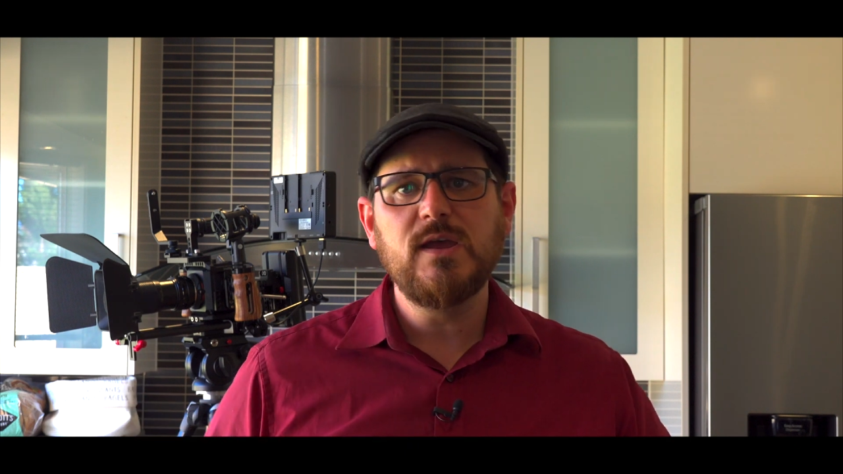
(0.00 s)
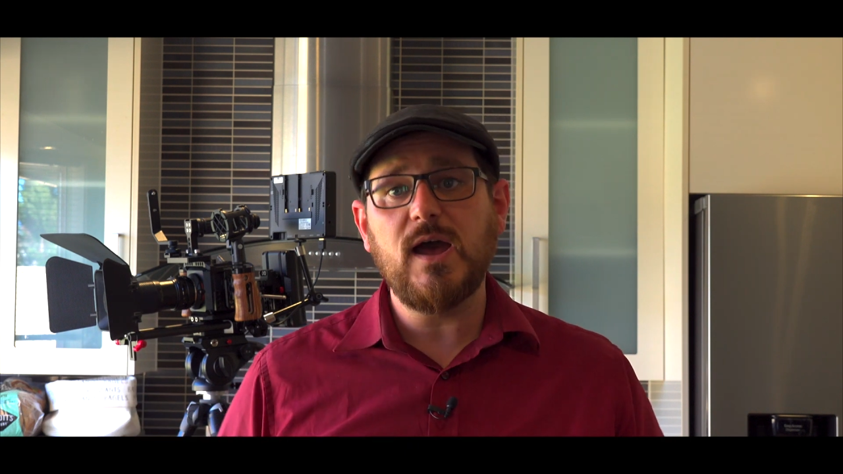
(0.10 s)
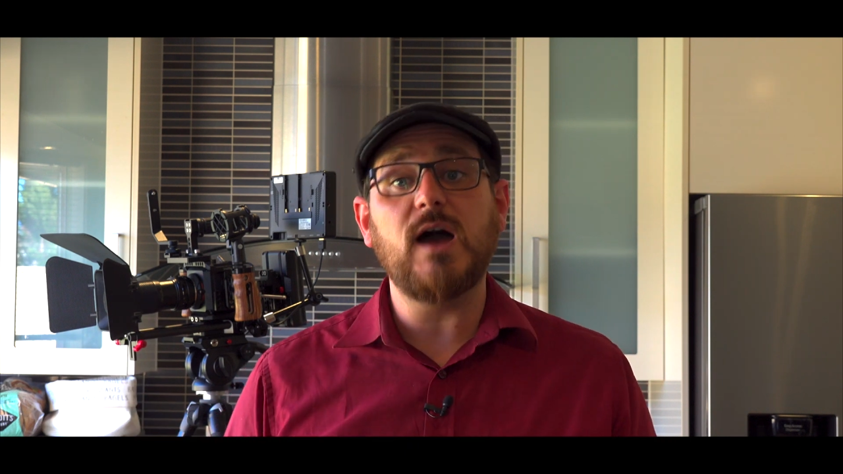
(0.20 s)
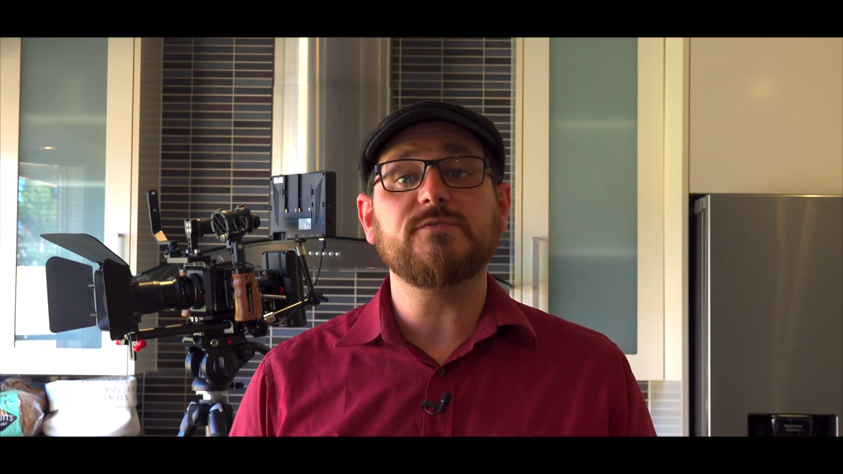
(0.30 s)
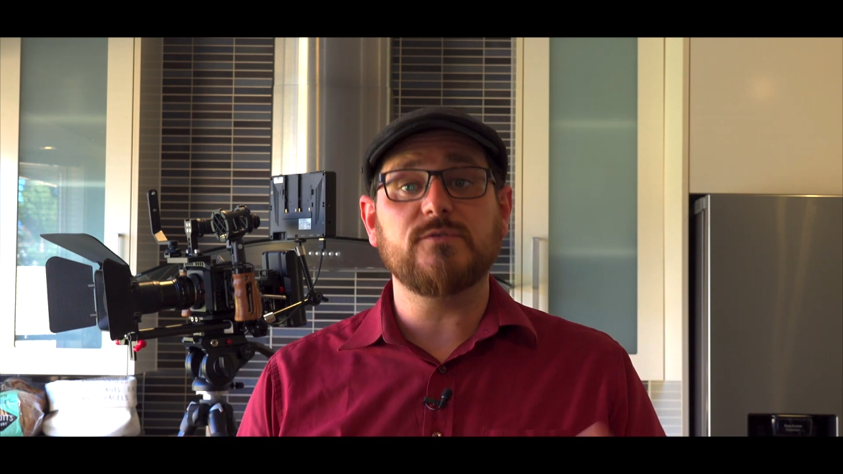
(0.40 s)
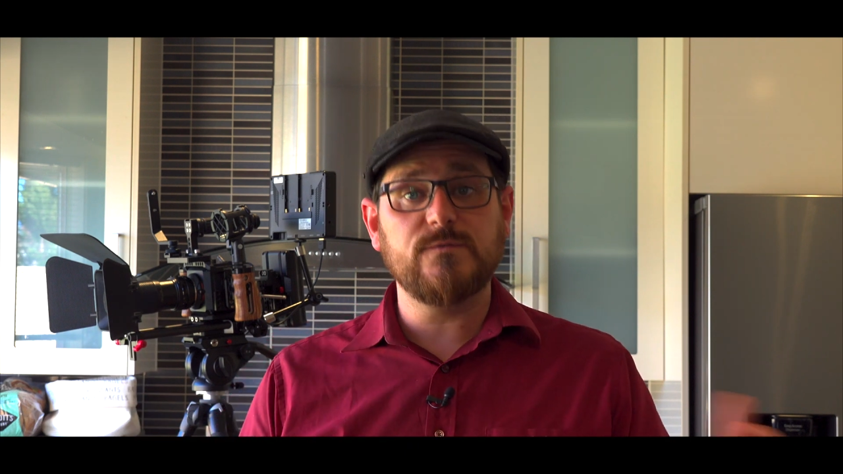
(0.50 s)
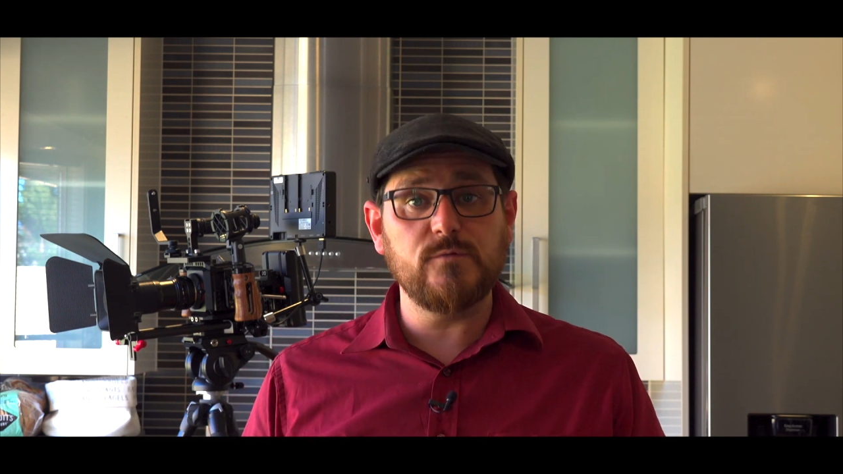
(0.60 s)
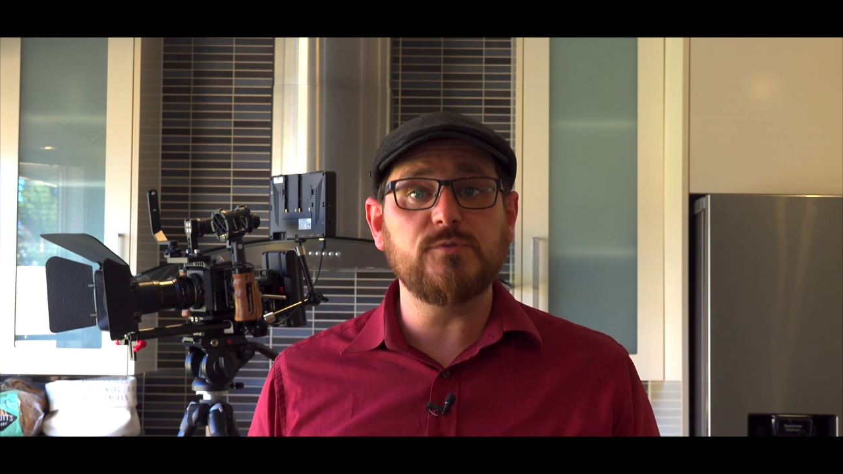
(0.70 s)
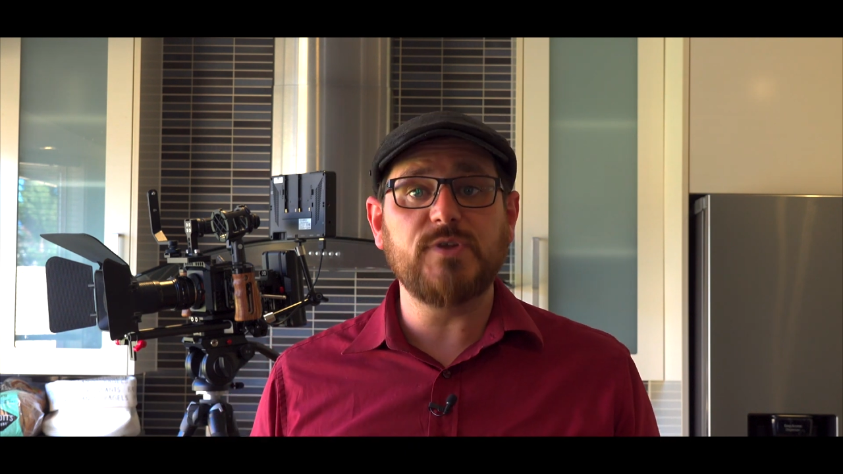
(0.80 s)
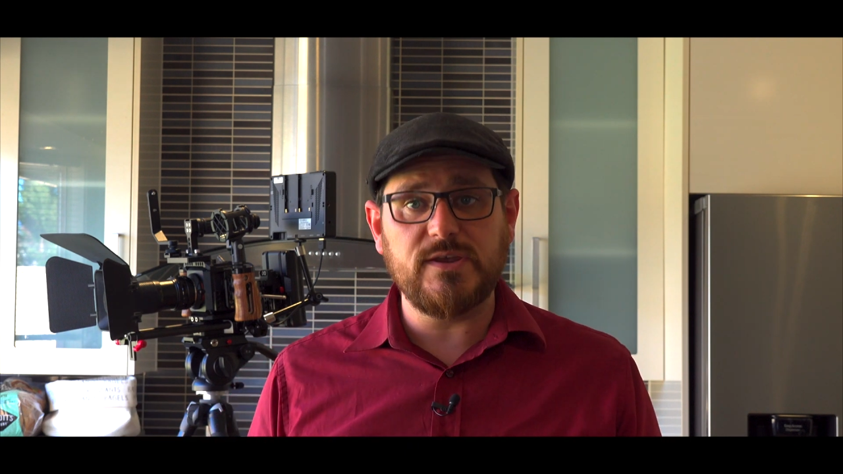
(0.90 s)
after a
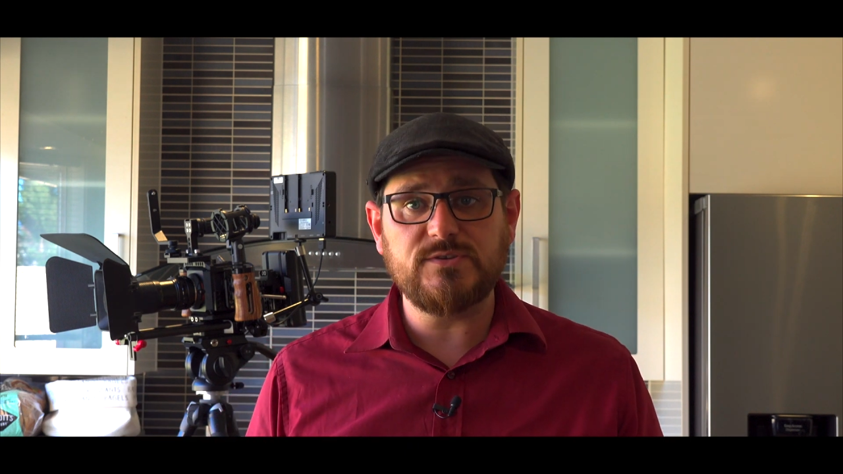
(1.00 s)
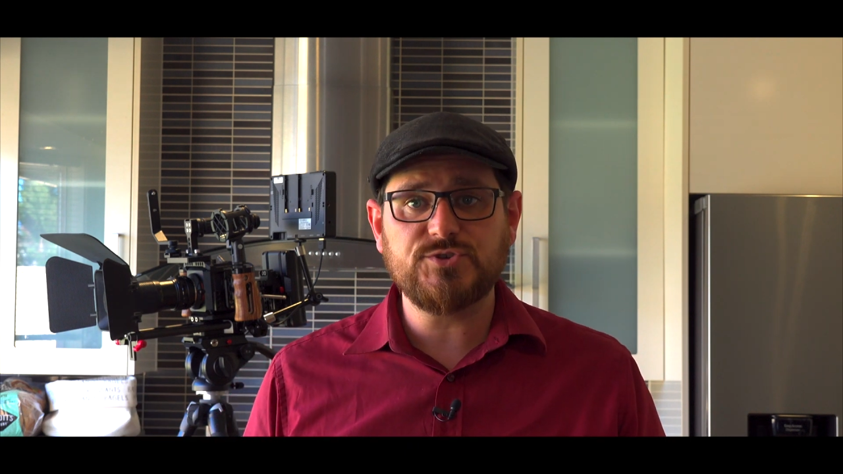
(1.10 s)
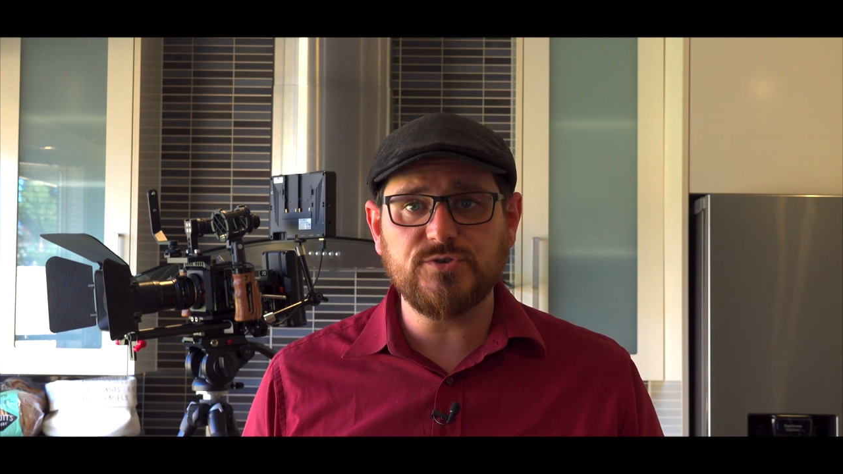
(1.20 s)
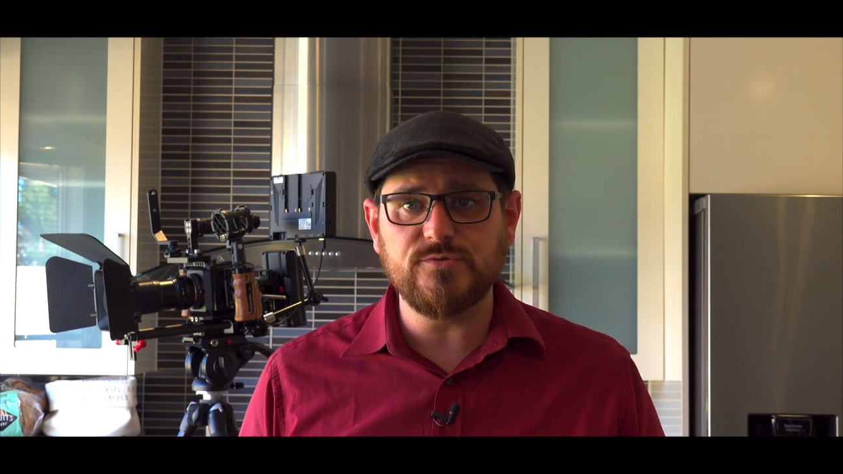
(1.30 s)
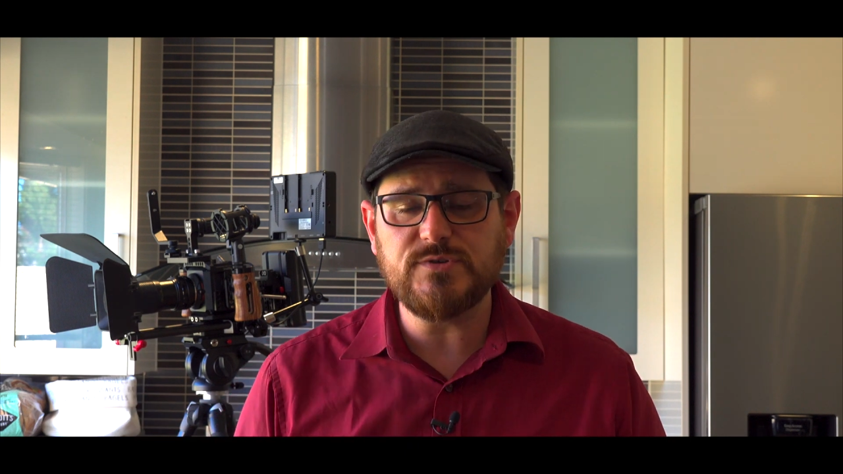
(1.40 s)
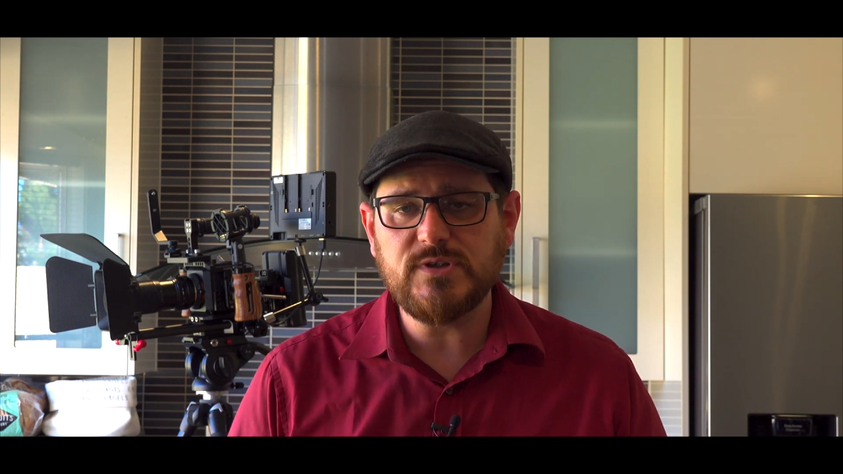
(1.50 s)
full day's shoot.